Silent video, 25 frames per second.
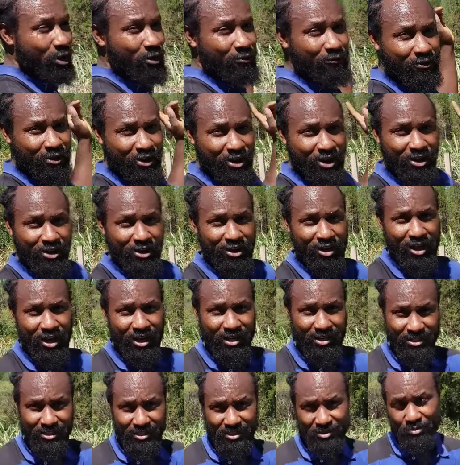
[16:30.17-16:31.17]
over here,
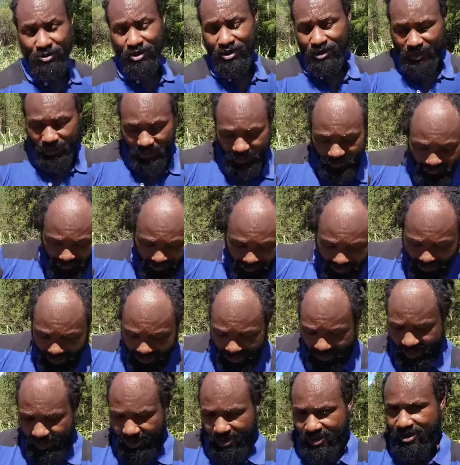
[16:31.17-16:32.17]
guys, is because
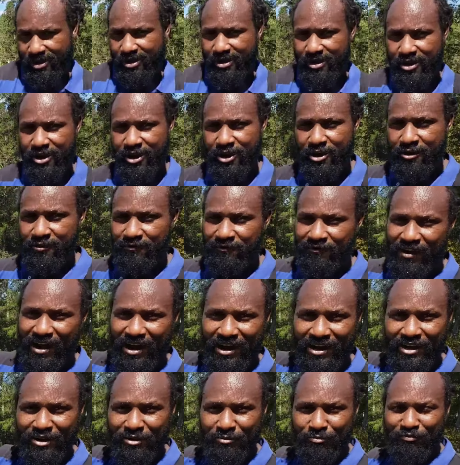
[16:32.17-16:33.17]
they're a
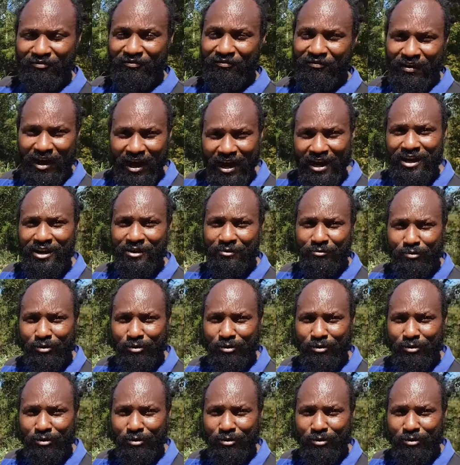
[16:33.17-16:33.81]
vining, vining